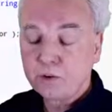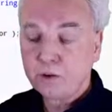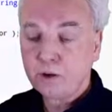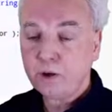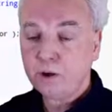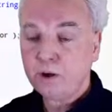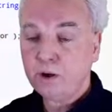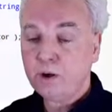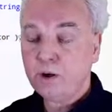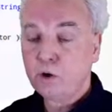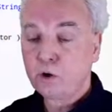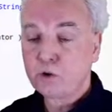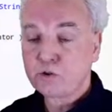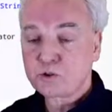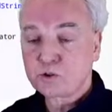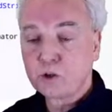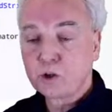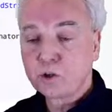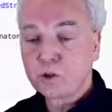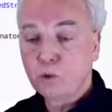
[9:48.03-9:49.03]
uh, a
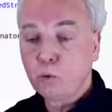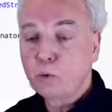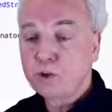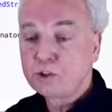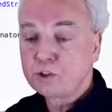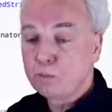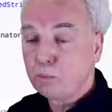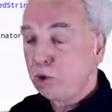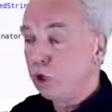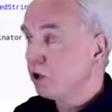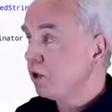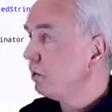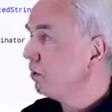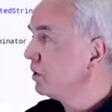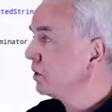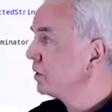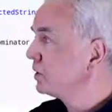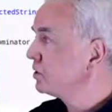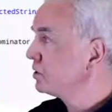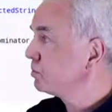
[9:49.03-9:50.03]
constructor which,
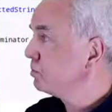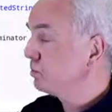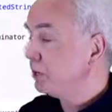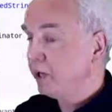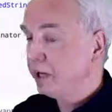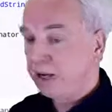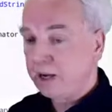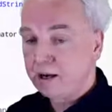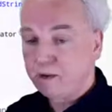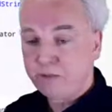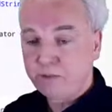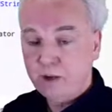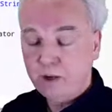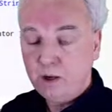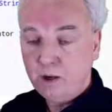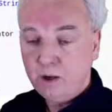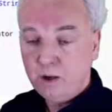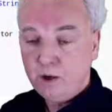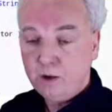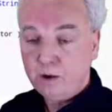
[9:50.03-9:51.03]
which may have
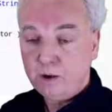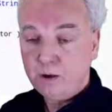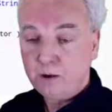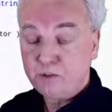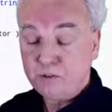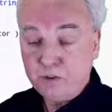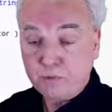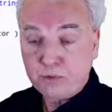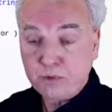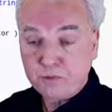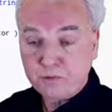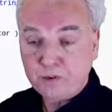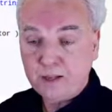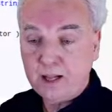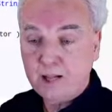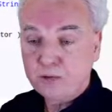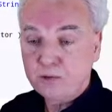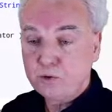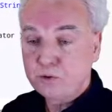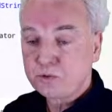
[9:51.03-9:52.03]
uh, different
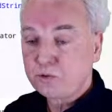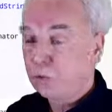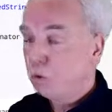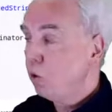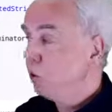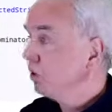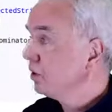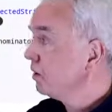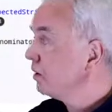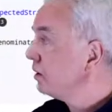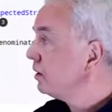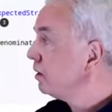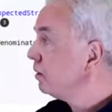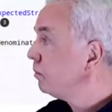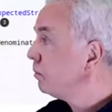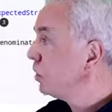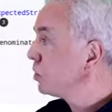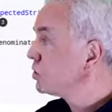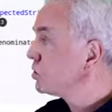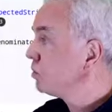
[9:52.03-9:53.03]
values for all the
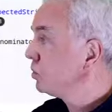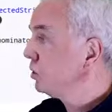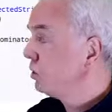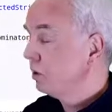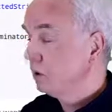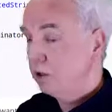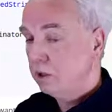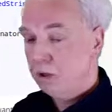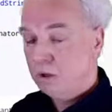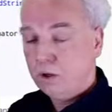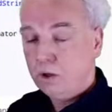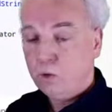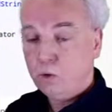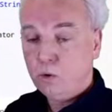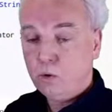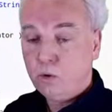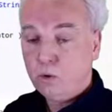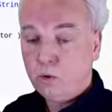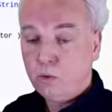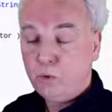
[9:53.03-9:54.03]
possible
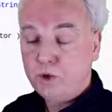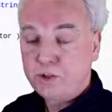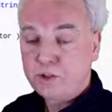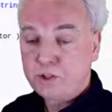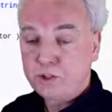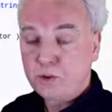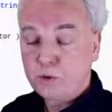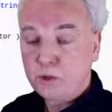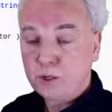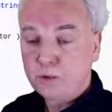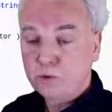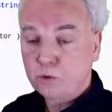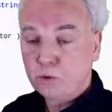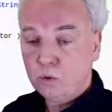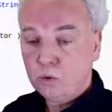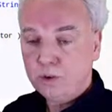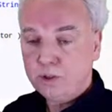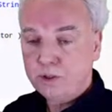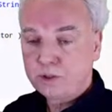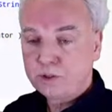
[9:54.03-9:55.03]
uh, ways that you can
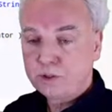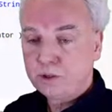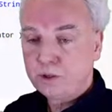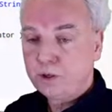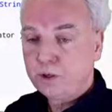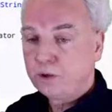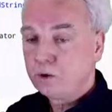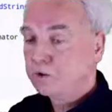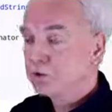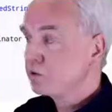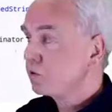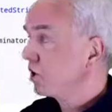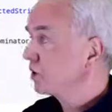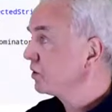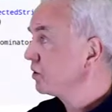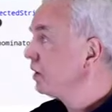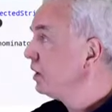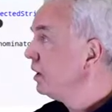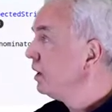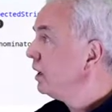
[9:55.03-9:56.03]
call this uh,
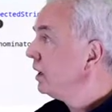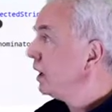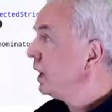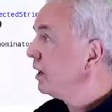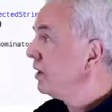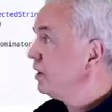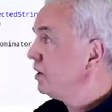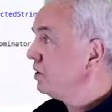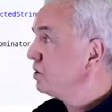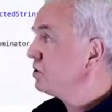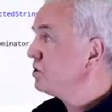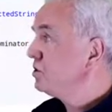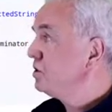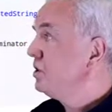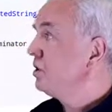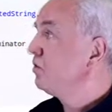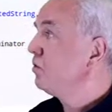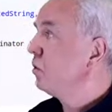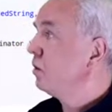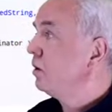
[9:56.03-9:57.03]
constructor and here you
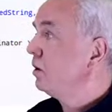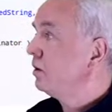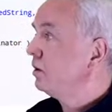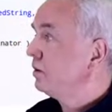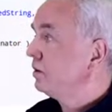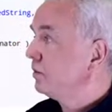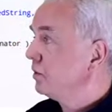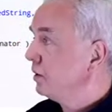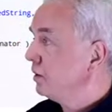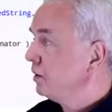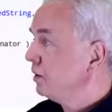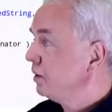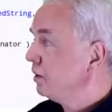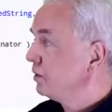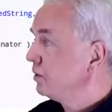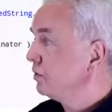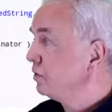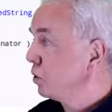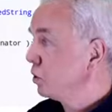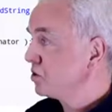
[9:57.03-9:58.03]
see uh,
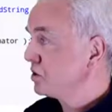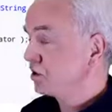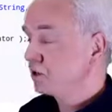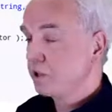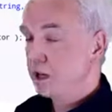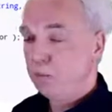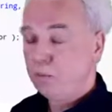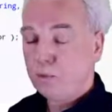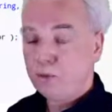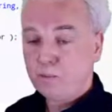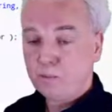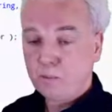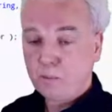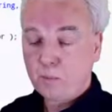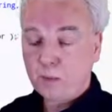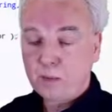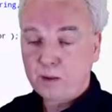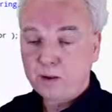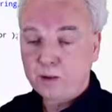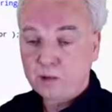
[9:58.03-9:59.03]
the first example
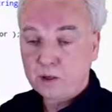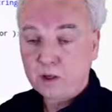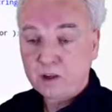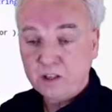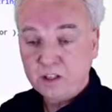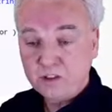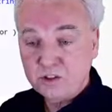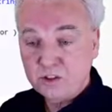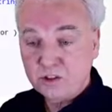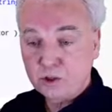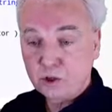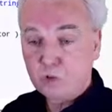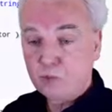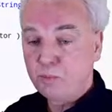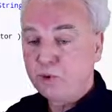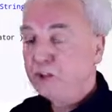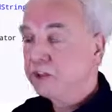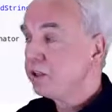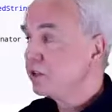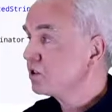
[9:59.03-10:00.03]
and this is a
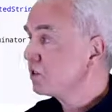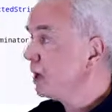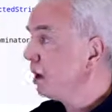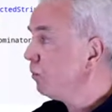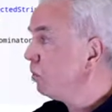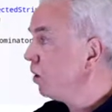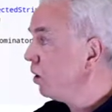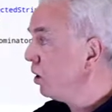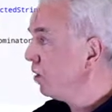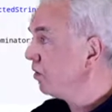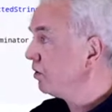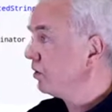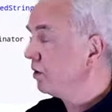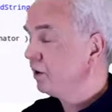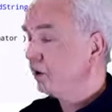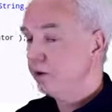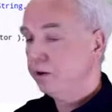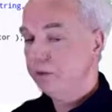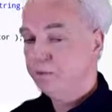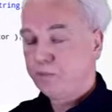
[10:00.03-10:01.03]
complete example of
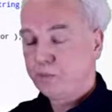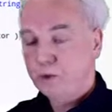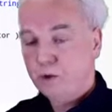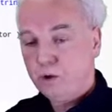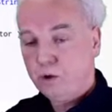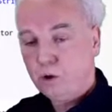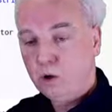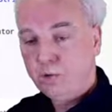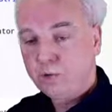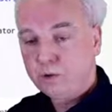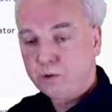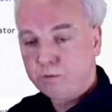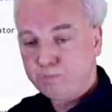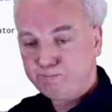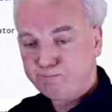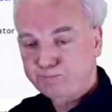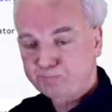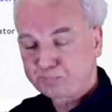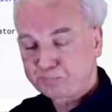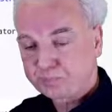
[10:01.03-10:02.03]
a, of a,
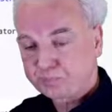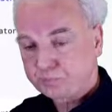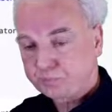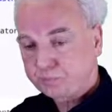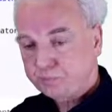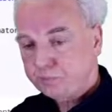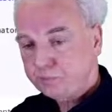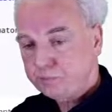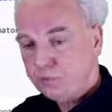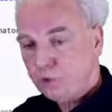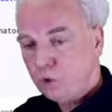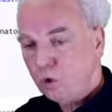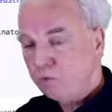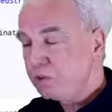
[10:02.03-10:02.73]
of a